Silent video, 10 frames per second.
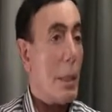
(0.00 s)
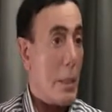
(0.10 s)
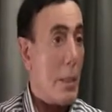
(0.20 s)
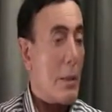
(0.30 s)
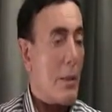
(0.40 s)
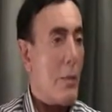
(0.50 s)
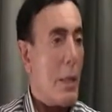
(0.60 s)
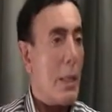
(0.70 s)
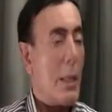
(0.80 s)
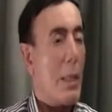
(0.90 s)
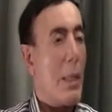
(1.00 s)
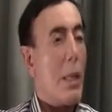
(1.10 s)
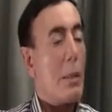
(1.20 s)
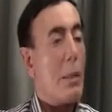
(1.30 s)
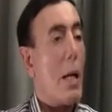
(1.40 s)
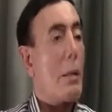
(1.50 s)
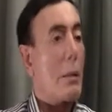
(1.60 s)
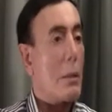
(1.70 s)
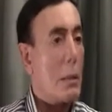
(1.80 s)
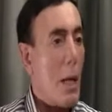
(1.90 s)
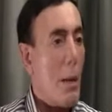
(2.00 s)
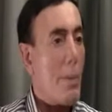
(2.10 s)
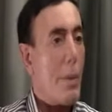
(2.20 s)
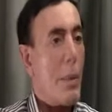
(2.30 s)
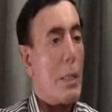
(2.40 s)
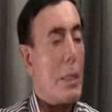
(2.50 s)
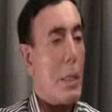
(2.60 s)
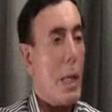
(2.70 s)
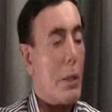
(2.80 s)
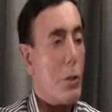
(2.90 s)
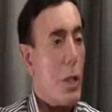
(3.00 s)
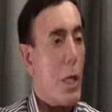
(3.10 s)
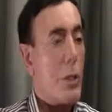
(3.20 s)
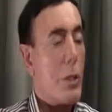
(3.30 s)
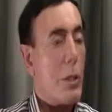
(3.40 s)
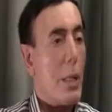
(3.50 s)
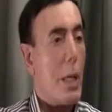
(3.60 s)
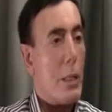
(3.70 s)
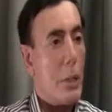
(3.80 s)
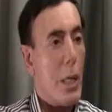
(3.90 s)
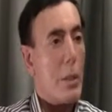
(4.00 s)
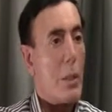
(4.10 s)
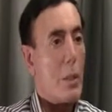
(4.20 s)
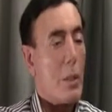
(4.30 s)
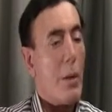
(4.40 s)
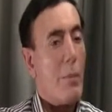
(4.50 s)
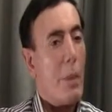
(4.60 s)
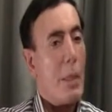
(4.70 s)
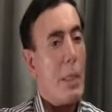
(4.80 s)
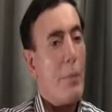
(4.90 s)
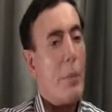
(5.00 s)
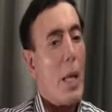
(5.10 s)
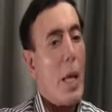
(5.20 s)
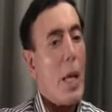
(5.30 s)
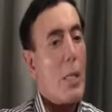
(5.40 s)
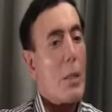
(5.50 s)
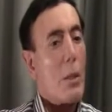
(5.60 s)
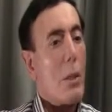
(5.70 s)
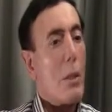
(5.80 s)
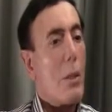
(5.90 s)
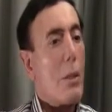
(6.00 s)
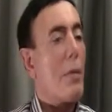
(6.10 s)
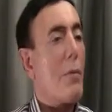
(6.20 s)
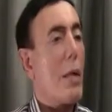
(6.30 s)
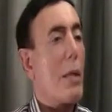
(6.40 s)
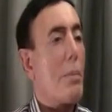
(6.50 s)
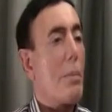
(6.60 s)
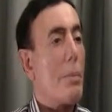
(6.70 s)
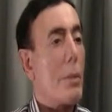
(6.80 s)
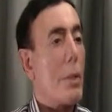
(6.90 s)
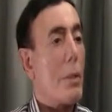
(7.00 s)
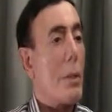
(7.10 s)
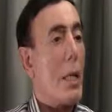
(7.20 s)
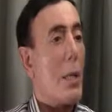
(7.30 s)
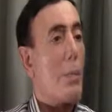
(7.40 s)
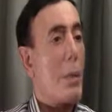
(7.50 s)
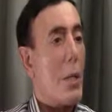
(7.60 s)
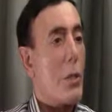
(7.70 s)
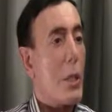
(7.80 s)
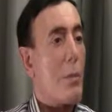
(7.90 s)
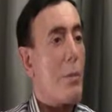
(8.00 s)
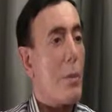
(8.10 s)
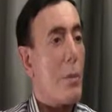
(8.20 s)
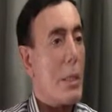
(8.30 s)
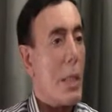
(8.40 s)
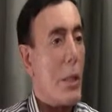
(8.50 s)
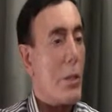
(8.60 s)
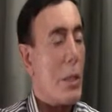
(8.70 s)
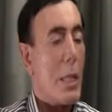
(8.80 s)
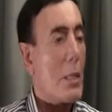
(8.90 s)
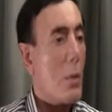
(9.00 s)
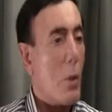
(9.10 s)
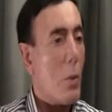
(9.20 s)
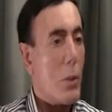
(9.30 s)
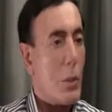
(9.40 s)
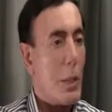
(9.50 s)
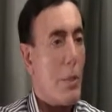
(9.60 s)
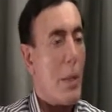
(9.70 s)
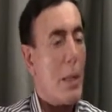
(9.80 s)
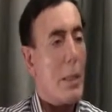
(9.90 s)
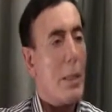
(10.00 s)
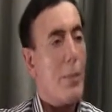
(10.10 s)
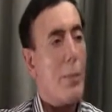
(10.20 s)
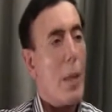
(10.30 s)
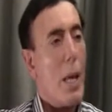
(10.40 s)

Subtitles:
intervening, trying to stop these exchanges of money. So they feel the real pressure from the sanctions. There is no question about it.